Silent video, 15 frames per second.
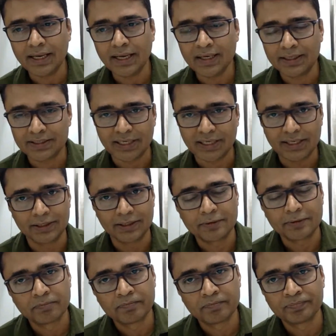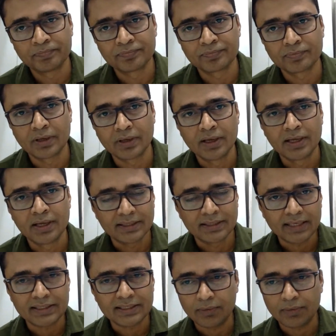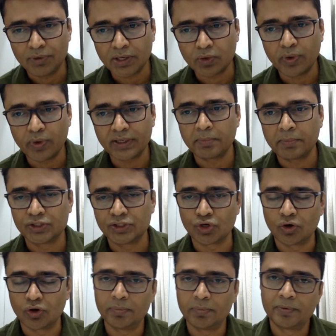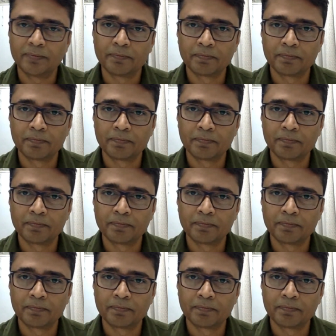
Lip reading: I decided that I will quit my job